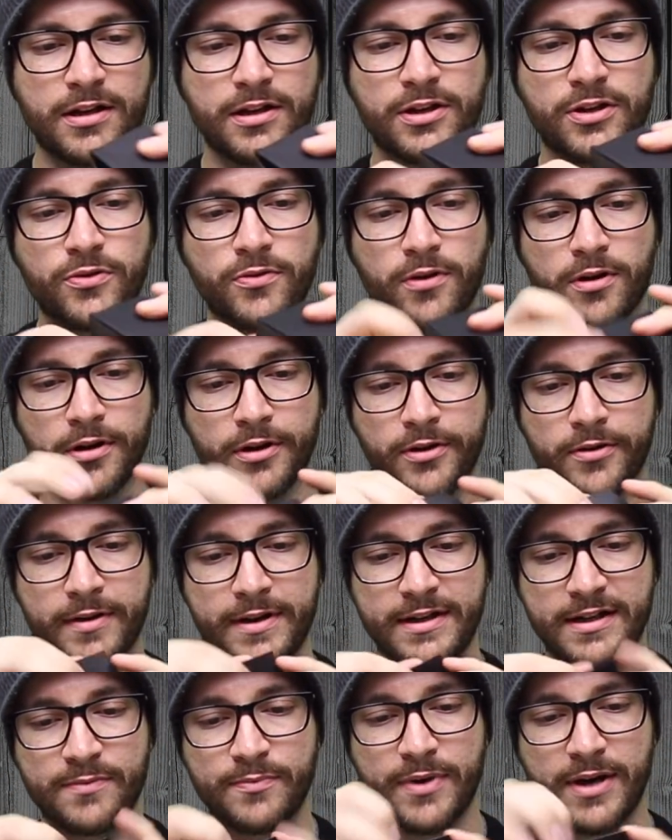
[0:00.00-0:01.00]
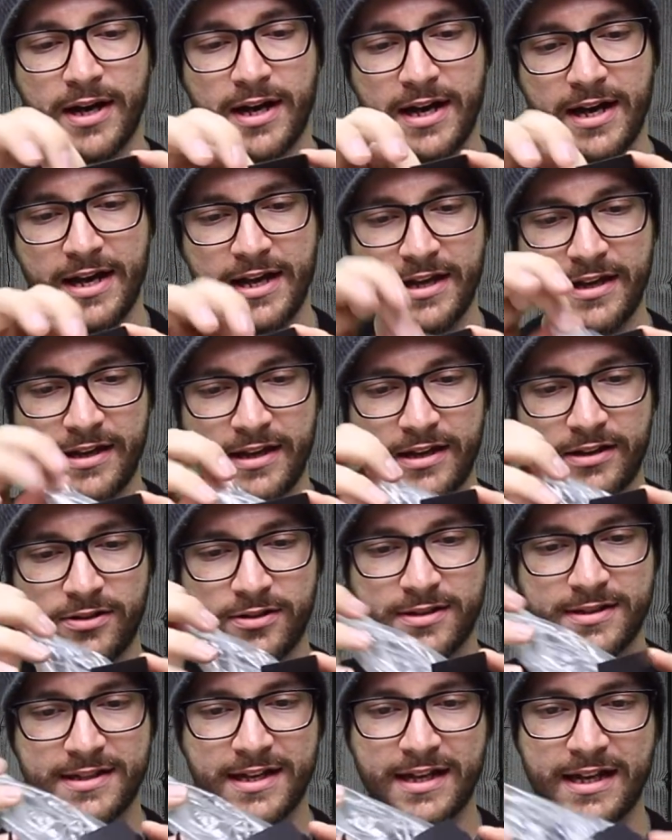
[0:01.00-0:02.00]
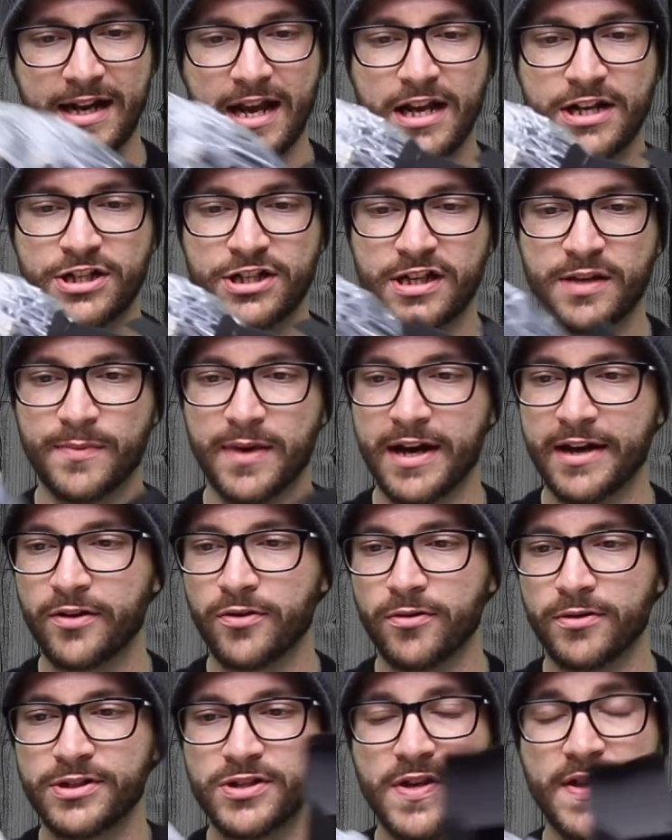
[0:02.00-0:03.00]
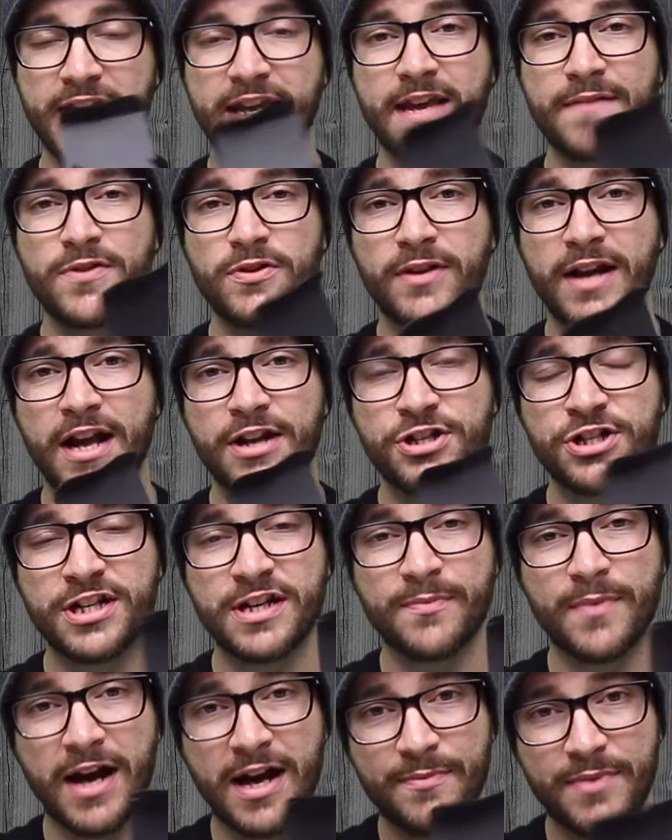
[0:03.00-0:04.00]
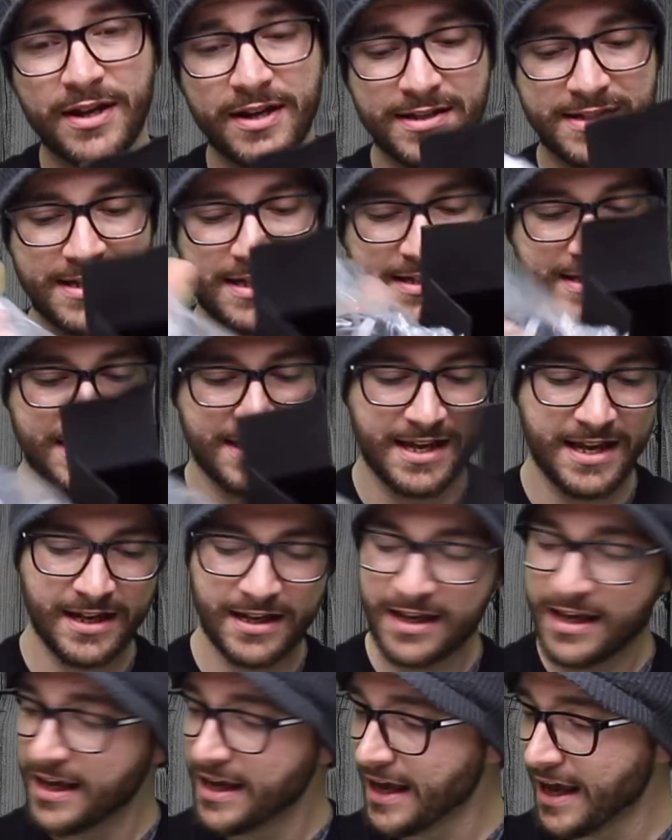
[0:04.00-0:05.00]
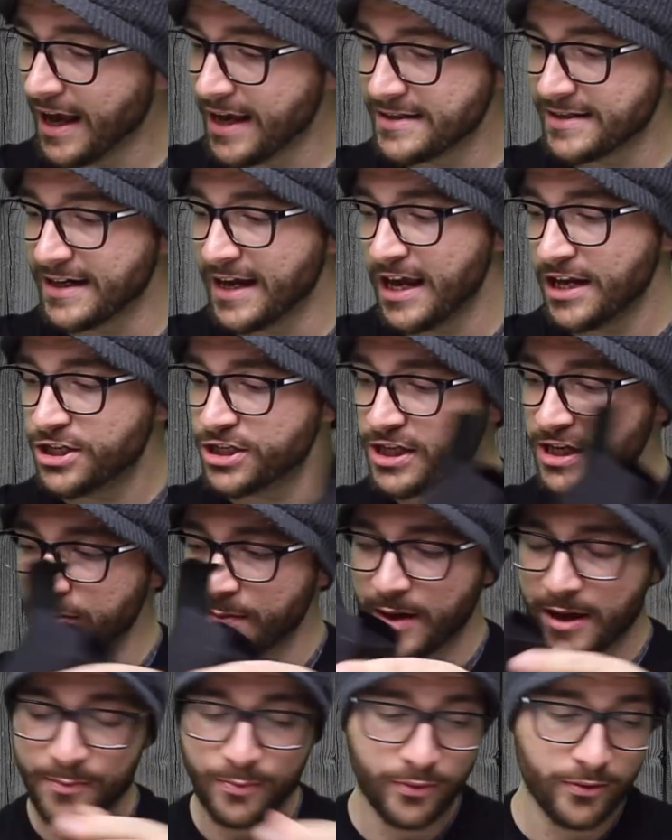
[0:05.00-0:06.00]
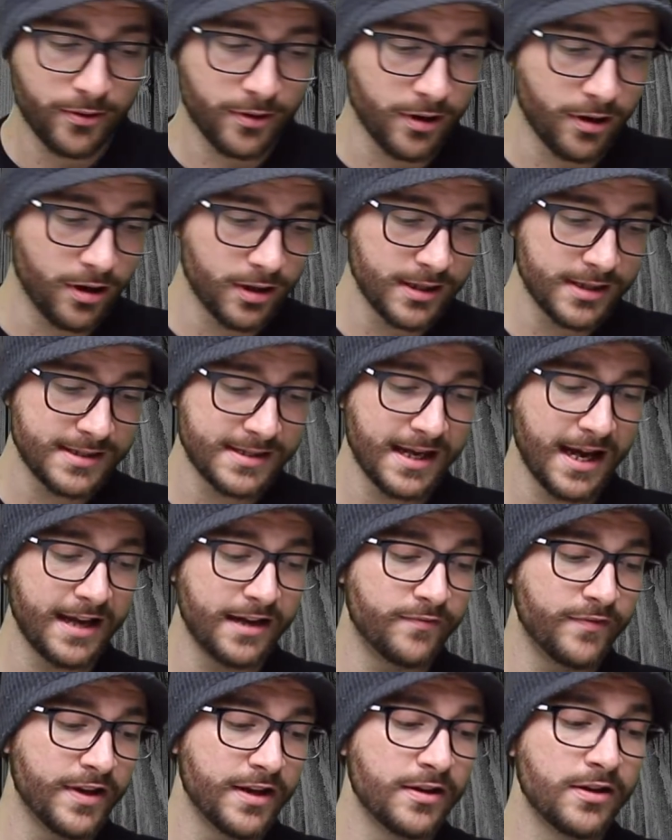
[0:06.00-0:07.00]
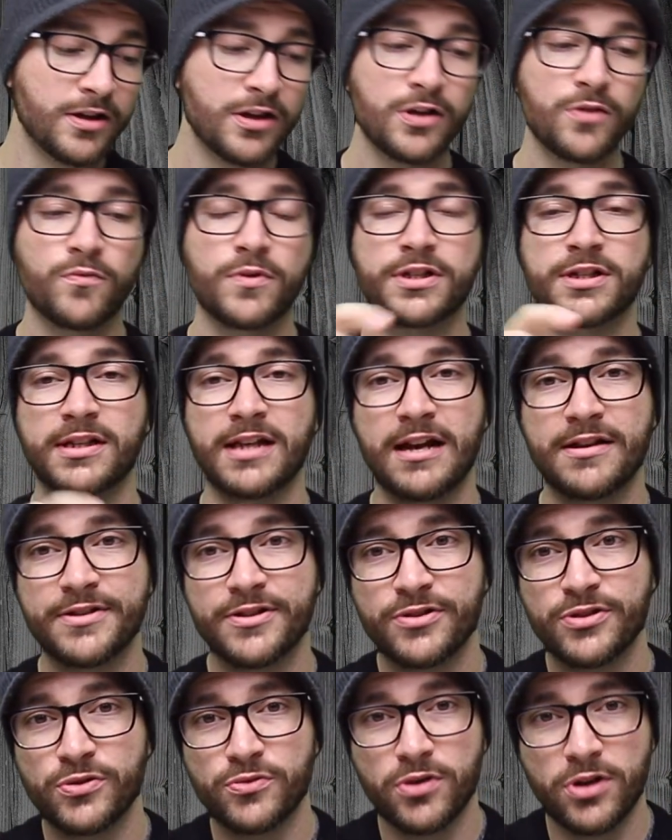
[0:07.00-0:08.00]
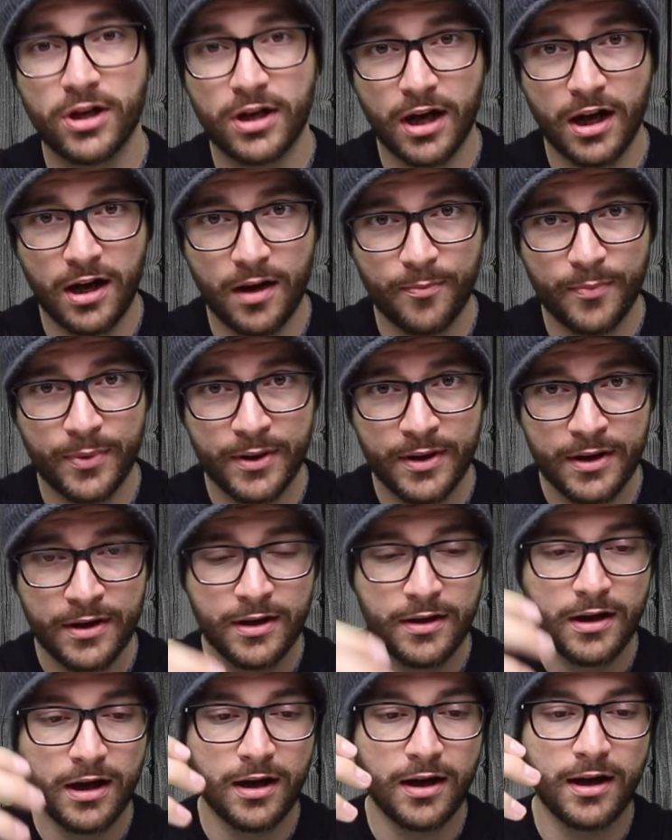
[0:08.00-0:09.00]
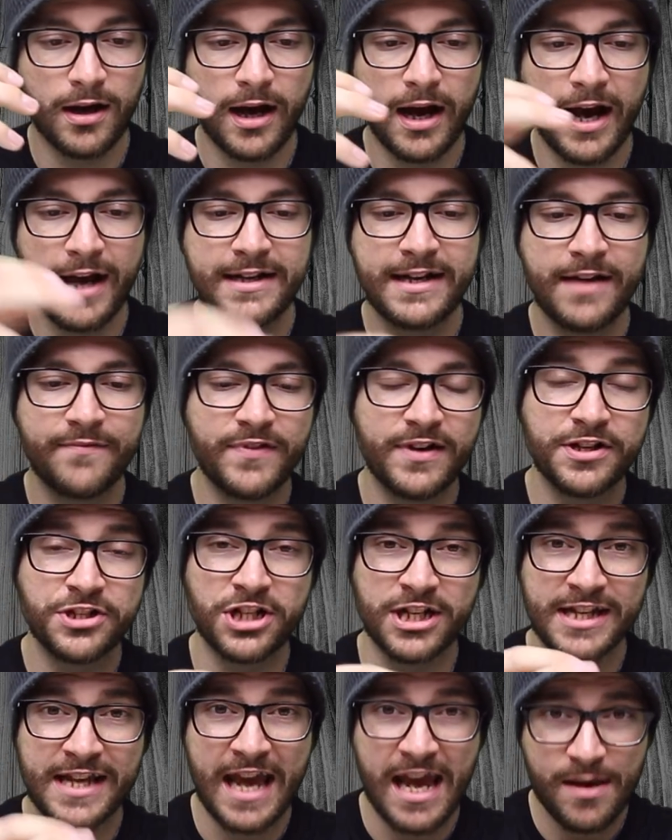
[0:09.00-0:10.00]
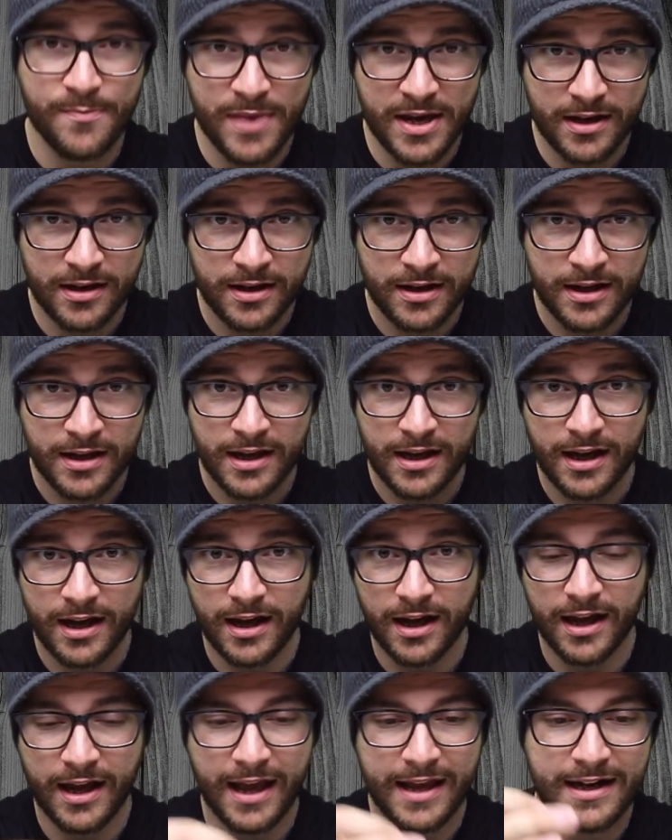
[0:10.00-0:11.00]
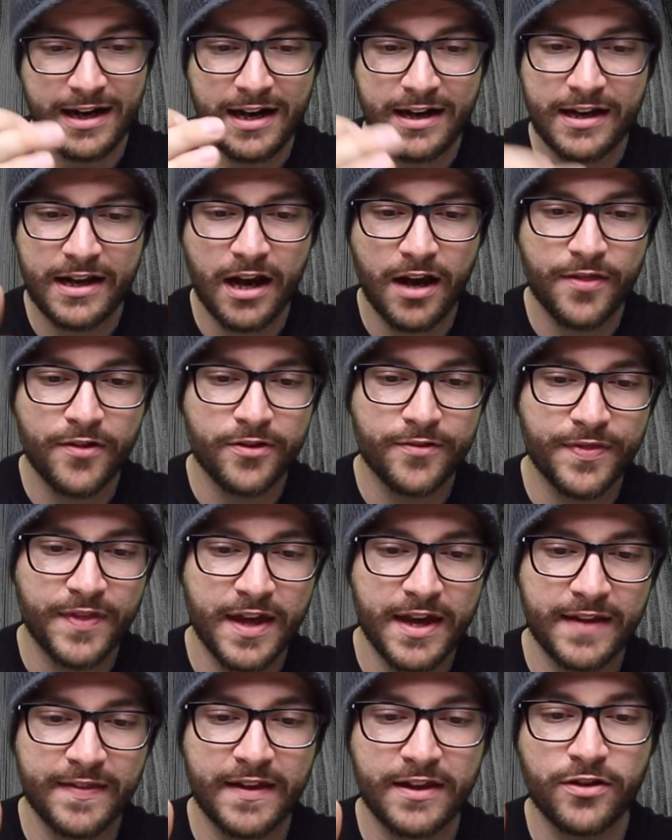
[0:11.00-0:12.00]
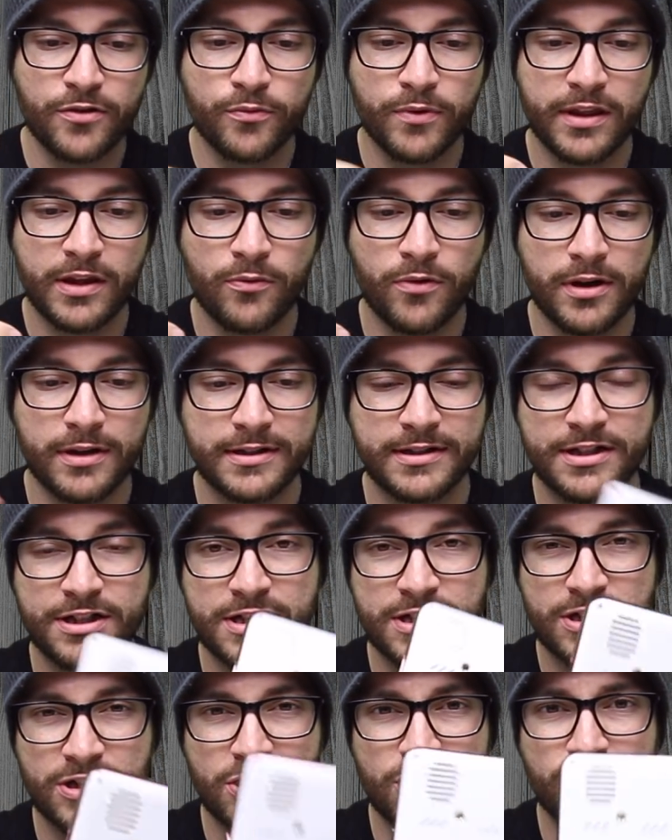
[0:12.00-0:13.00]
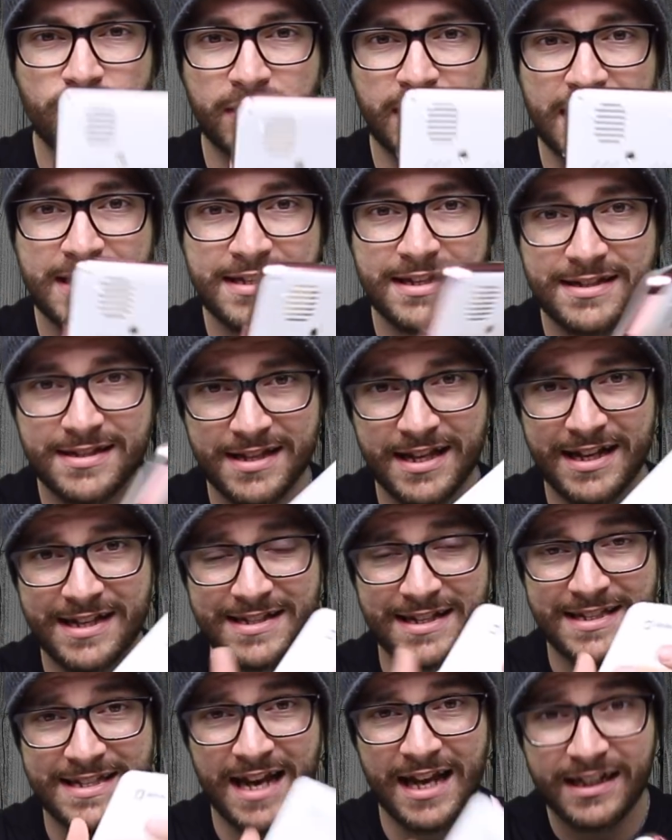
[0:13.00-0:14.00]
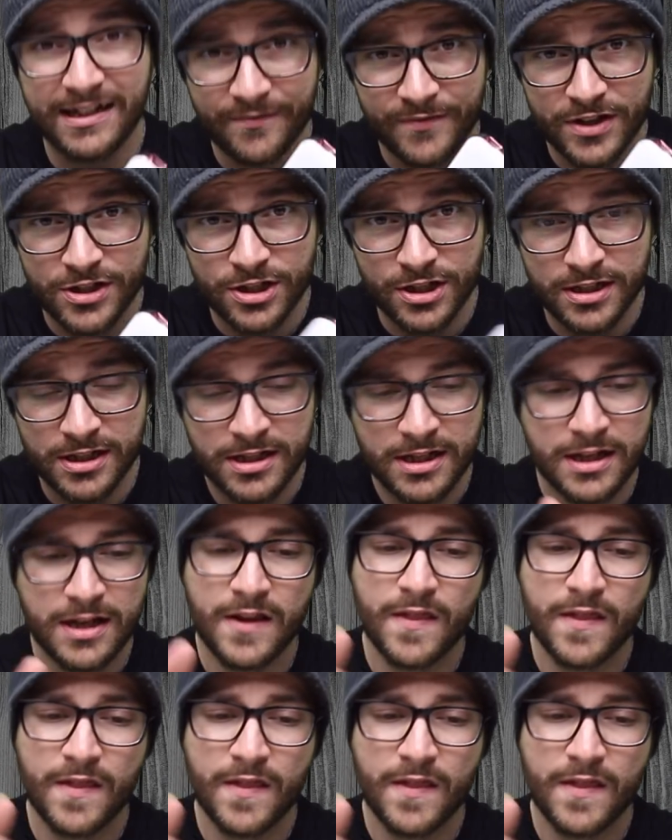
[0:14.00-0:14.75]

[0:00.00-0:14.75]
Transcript: you are greeted by, it looks like an HDMI cord. So they give you an HDMI because this thing has an HDMI port on the side of it, which allows you to hook up high definition gaming and any other thing that you really want to just utilize this thing as a television.